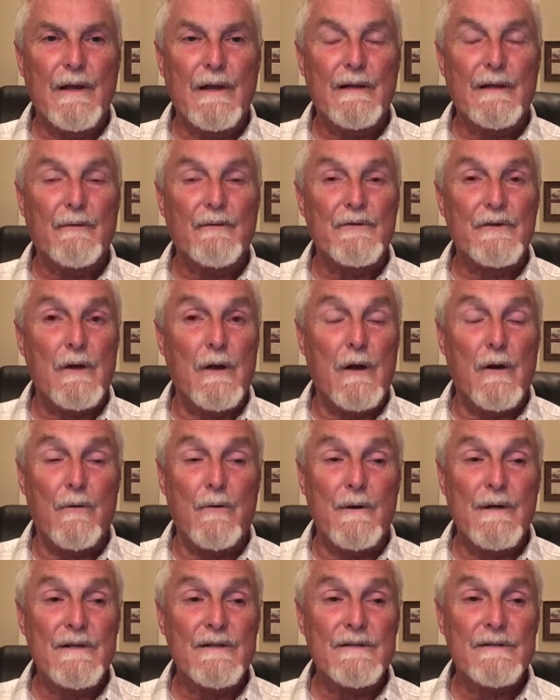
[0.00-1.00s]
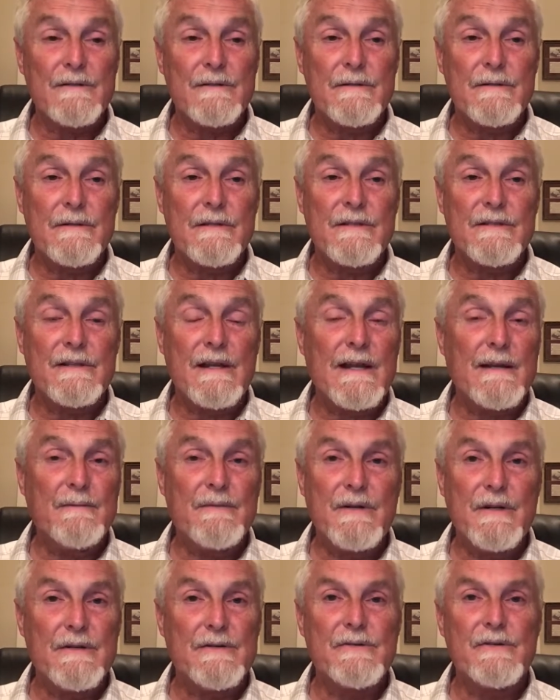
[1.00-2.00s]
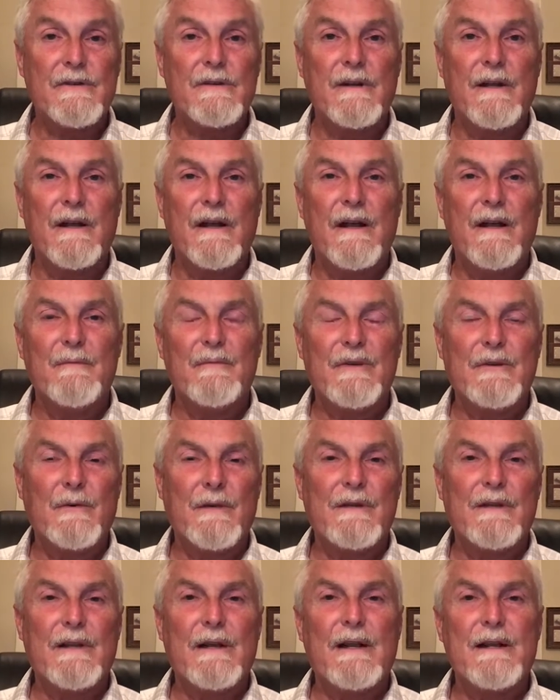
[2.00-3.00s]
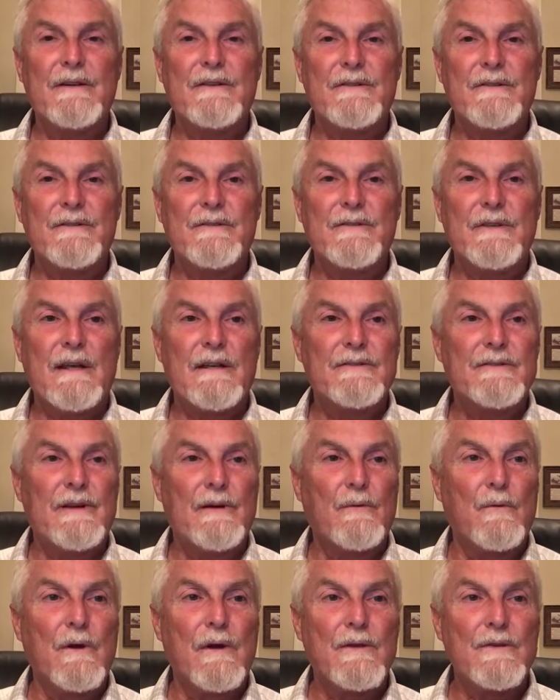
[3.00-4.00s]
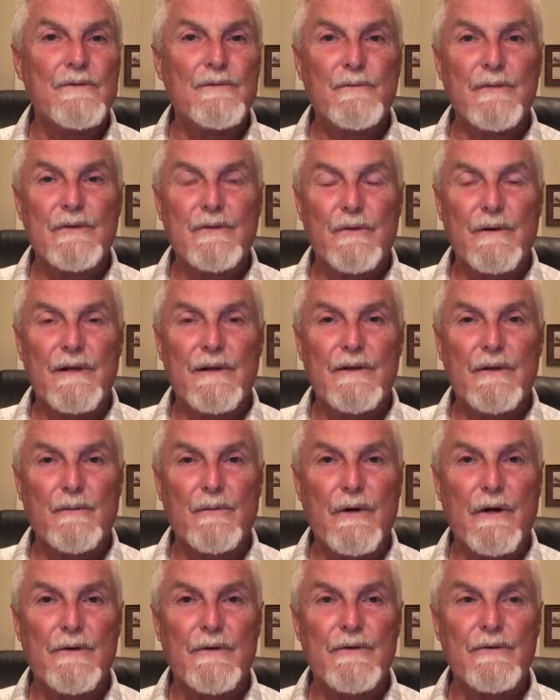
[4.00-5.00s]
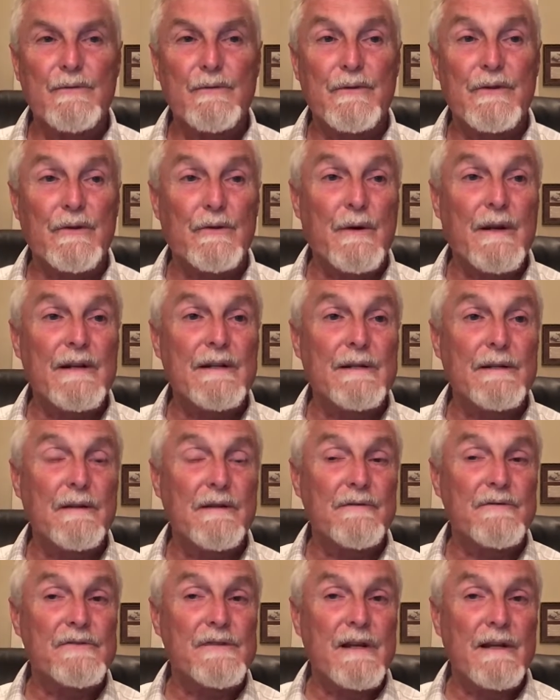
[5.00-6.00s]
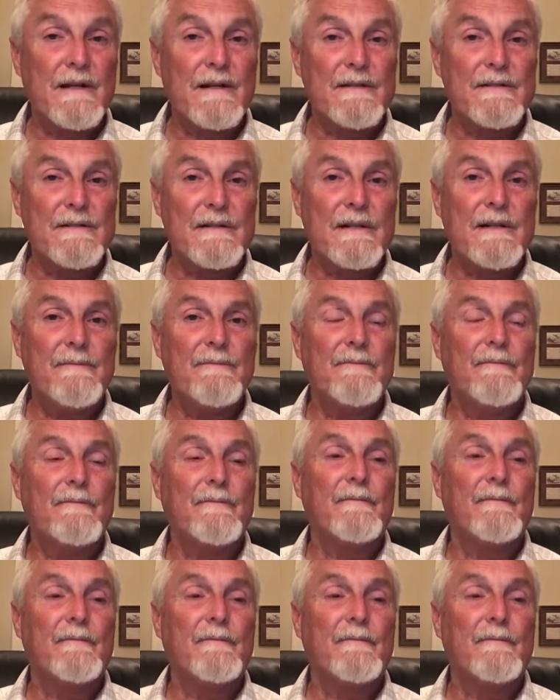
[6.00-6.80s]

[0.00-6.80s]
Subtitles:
And there was always the same tension between the nations as there was between the brothers, with a great deal of jealousy.